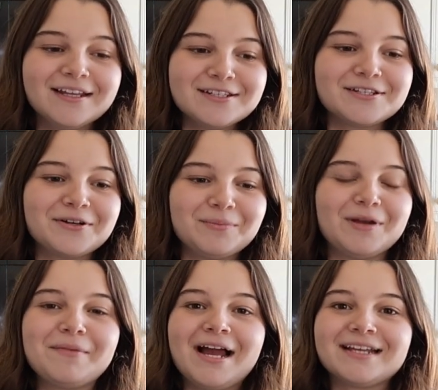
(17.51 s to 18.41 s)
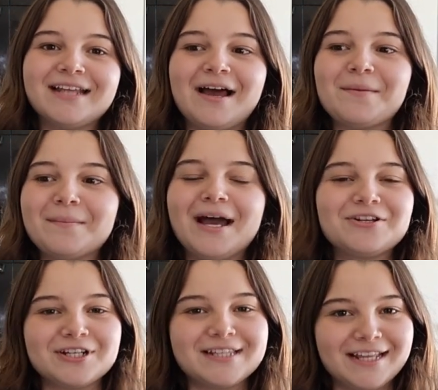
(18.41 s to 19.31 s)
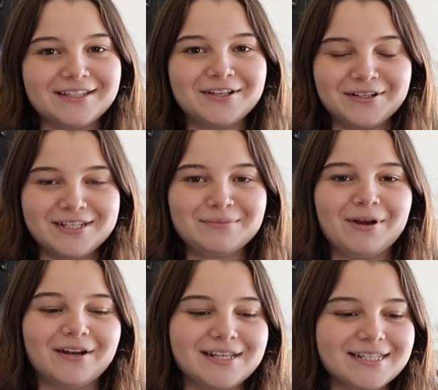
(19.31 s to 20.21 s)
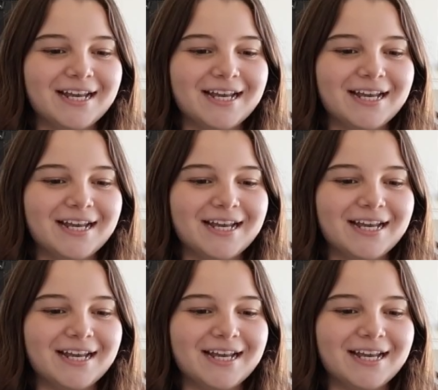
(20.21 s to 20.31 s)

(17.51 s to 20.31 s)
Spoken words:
So to bring back that magic that the cookies brought us,